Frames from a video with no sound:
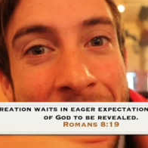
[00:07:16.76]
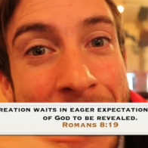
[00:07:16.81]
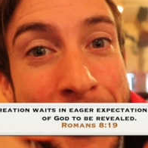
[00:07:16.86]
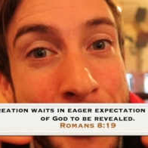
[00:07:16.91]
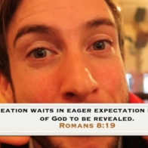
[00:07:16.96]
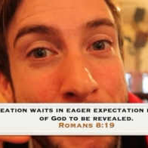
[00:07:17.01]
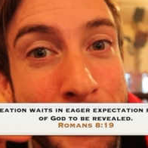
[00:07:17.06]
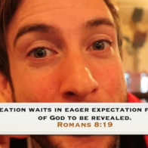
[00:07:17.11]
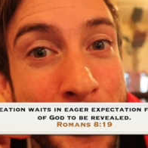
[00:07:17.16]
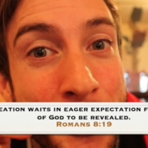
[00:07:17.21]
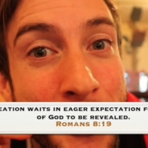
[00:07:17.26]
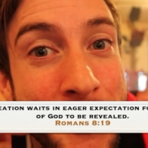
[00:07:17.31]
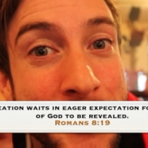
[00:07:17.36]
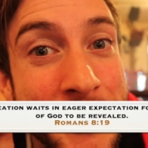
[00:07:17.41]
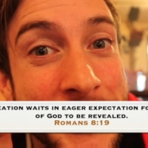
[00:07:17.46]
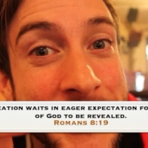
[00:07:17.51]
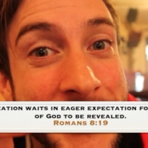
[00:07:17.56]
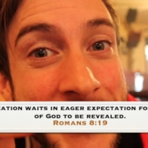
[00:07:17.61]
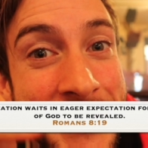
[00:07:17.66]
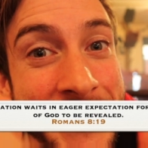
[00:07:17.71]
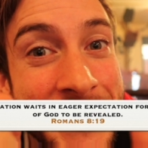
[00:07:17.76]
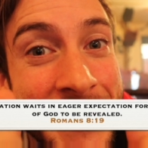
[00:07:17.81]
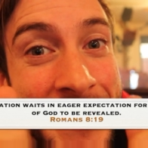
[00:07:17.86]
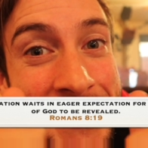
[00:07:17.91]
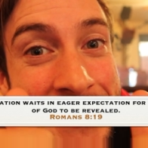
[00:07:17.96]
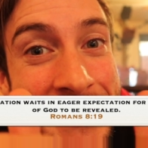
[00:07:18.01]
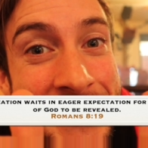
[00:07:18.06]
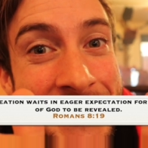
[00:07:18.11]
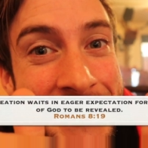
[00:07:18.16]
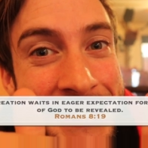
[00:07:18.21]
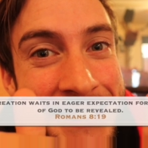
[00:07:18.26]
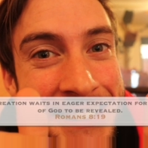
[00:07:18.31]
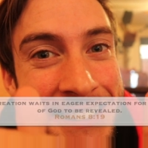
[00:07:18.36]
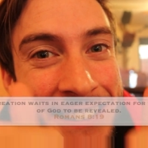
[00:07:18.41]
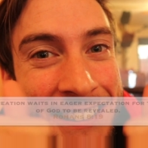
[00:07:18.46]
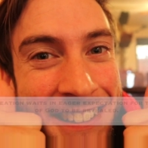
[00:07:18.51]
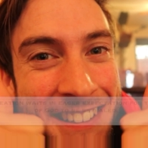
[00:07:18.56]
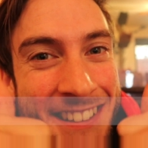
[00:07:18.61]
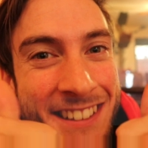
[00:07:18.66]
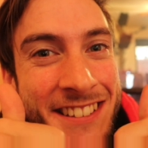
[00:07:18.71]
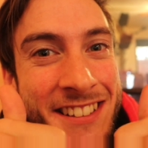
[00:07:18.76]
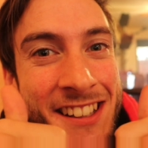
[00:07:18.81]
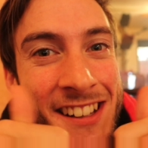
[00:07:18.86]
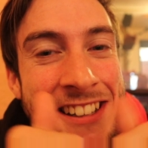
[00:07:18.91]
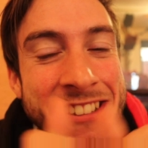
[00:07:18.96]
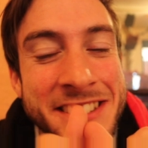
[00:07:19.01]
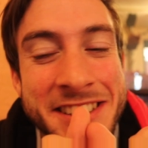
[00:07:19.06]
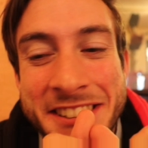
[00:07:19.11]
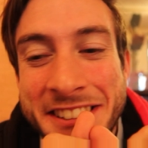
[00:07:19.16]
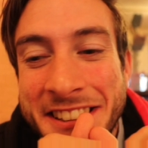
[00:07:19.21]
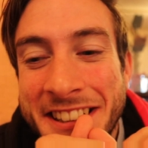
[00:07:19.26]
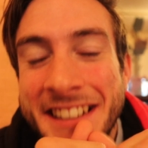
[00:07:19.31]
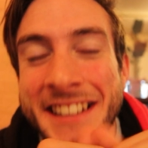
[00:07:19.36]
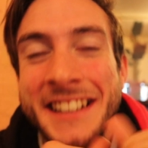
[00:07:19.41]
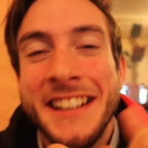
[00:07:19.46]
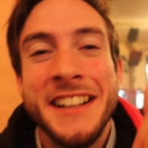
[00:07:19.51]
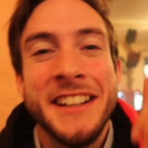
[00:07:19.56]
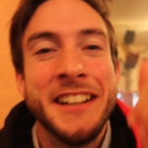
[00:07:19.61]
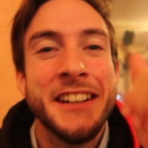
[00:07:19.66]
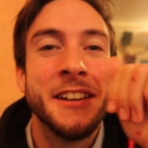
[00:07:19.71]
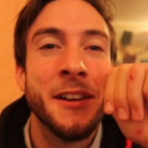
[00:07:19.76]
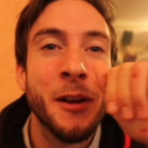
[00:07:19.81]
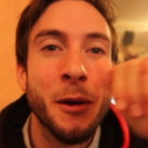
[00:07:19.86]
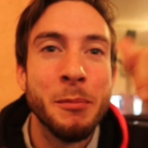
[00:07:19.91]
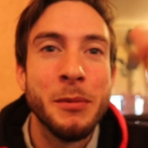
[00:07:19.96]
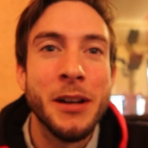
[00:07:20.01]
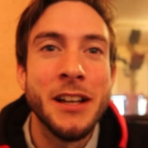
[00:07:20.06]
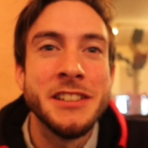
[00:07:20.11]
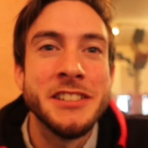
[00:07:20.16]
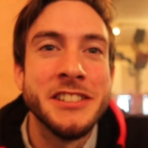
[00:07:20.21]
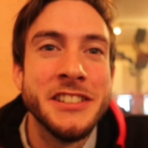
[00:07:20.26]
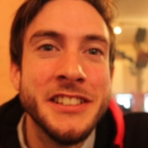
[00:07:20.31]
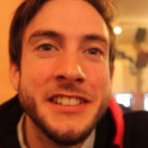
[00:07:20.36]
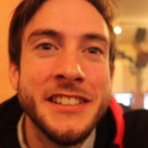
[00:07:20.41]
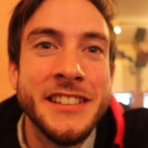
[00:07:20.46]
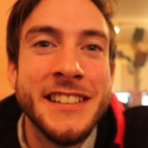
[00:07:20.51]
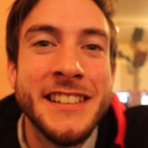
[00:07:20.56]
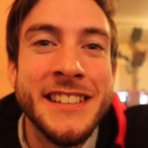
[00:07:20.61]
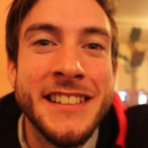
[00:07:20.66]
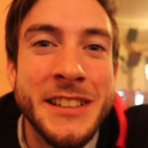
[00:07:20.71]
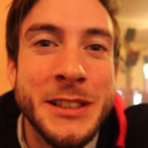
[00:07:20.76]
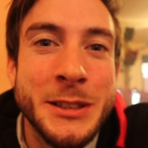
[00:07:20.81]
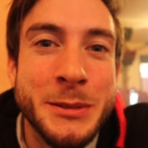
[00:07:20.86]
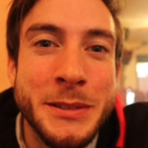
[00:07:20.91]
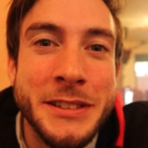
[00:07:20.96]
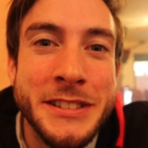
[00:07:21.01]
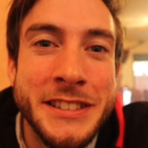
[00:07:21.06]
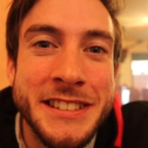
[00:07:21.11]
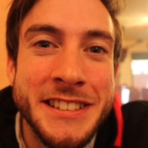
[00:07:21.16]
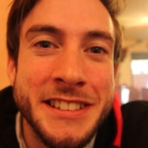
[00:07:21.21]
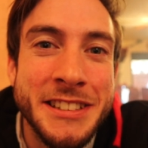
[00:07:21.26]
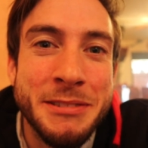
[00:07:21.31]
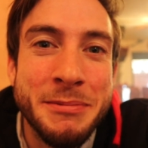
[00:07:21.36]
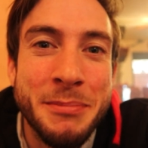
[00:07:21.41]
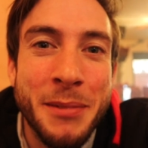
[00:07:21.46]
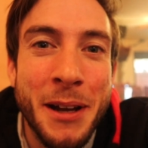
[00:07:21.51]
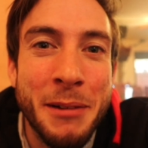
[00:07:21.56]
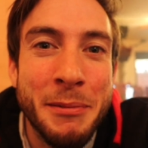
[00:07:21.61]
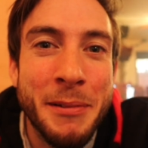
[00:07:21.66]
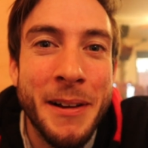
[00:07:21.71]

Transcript: If you're a Christian, that's us. So let's do it. God bless you. Speak to you soon. Bye